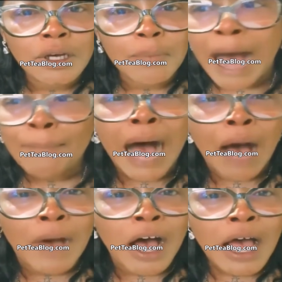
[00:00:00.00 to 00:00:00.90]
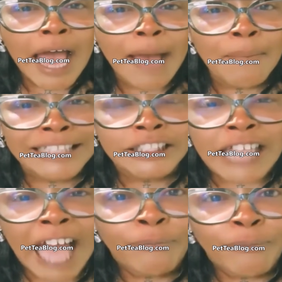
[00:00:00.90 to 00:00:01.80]
My mama and my
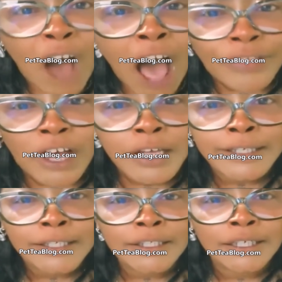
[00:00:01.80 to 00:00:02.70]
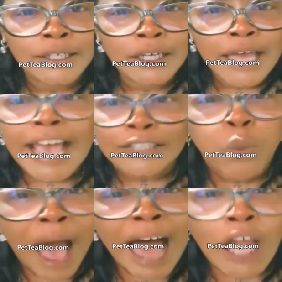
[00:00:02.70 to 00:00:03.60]
stepfather is
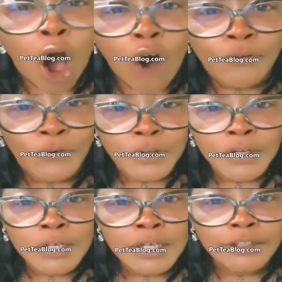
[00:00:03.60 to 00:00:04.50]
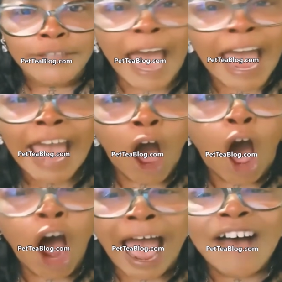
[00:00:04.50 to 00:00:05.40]
well off. They
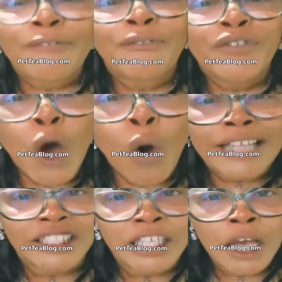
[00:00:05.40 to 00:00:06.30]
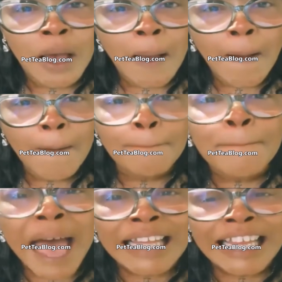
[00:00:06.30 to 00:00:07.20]
are affluent,
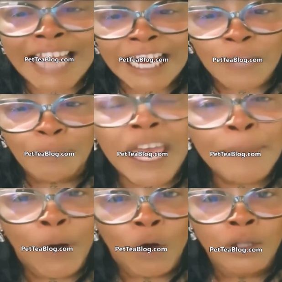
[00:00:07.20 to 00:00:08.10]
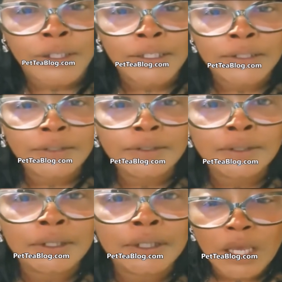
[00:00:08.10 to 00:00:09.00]
melanated people.
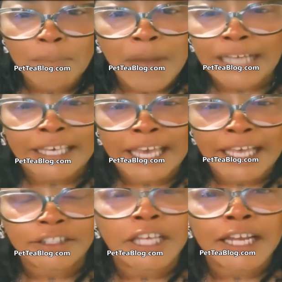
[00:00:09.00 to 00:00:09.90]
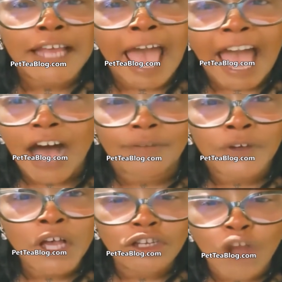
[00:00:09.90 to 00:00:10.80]
My kids didn't
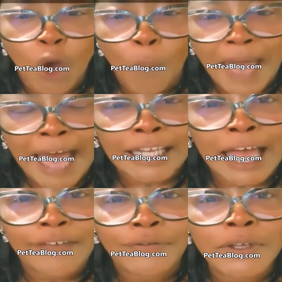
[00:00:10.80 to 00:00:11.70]
have no bad life.